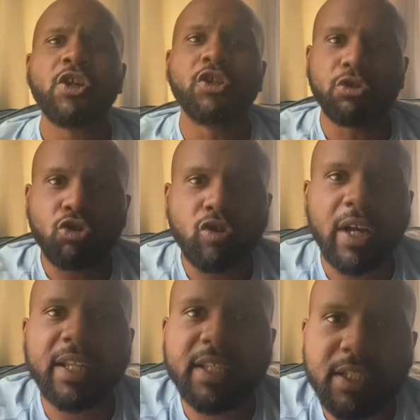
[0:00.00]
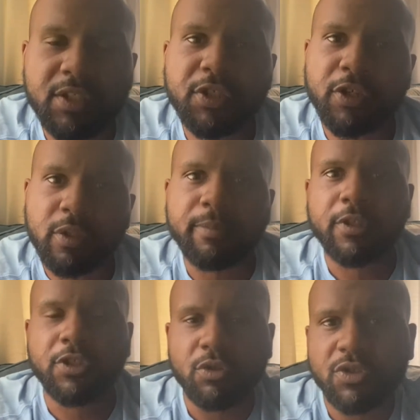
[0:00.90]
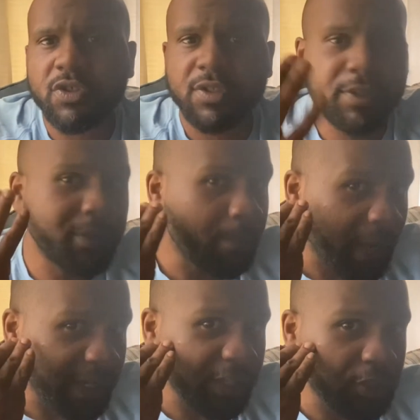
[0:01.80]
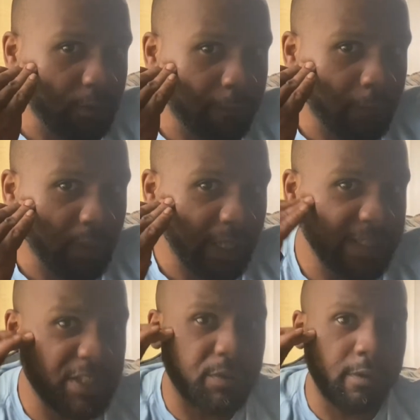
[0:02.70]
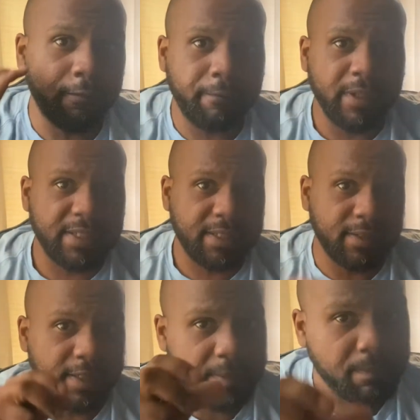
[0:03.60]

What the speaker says: you try to get certain producers in your mind that you feel like that's going to fit to this